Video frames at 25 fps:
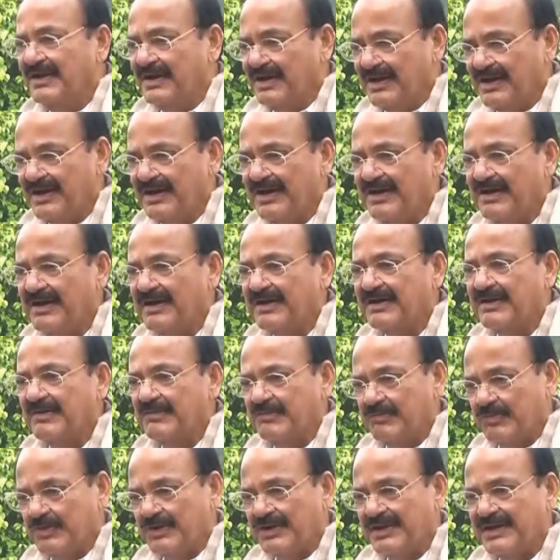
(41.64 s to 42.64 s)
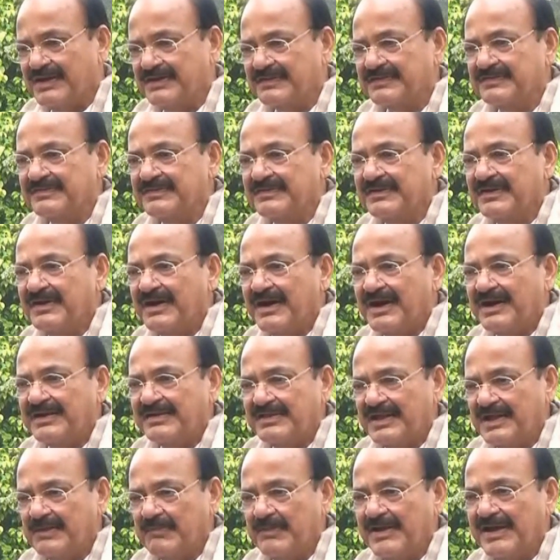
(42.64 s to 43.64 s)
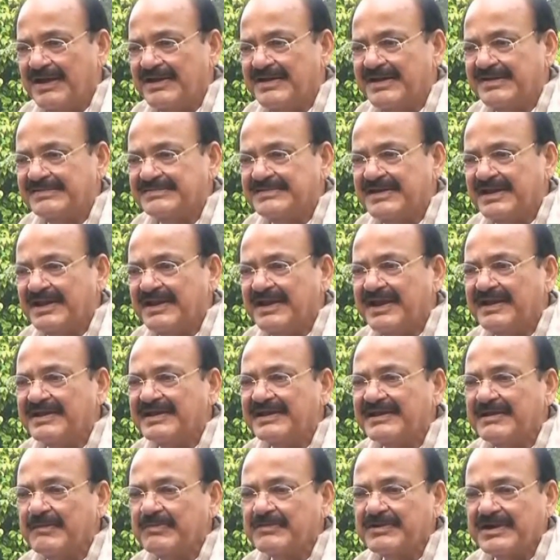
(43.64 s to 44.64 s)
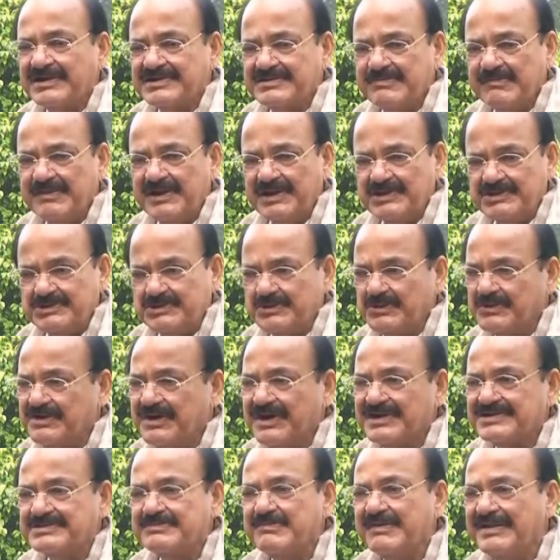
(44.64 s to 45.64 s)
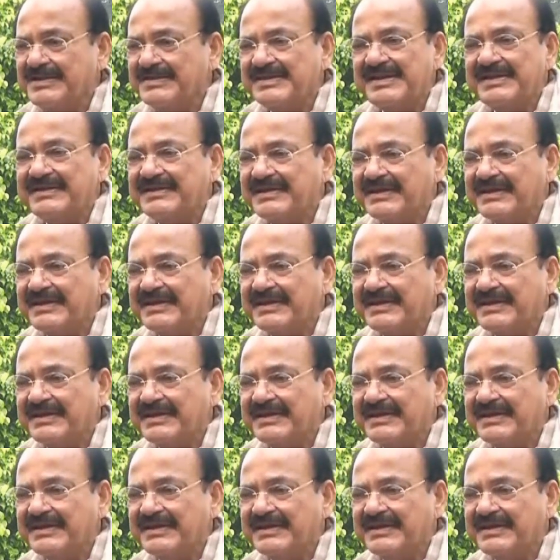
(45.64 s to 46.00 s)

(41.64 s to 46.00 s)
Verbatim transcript: uh, border and thereby unnecessary raking of Kashmir issue. Kashmir is an